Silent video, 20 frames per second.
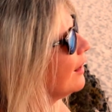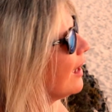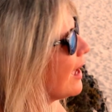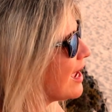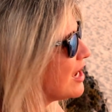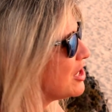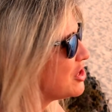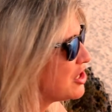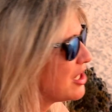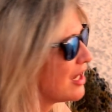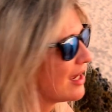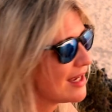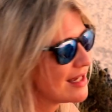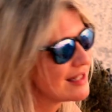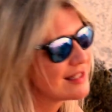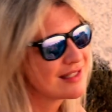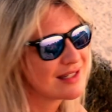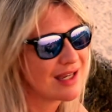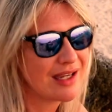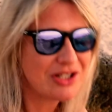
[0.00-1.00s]
A, she
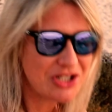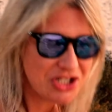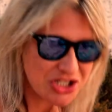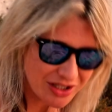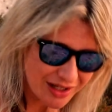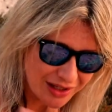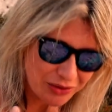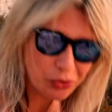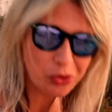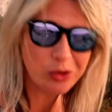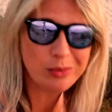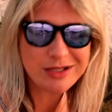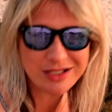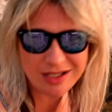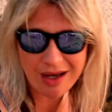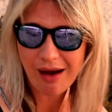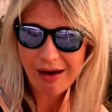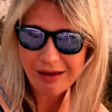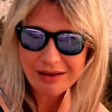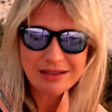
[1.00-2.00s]
has a
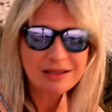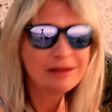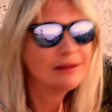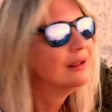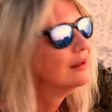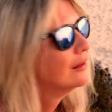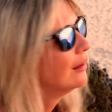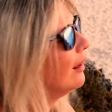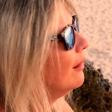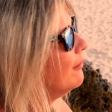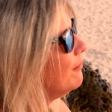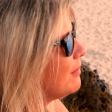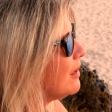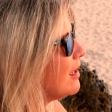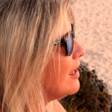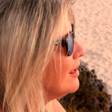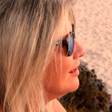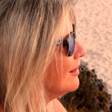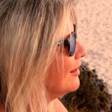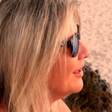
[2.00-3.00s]
ginormous heart, and
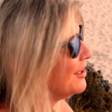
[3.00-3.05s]
B,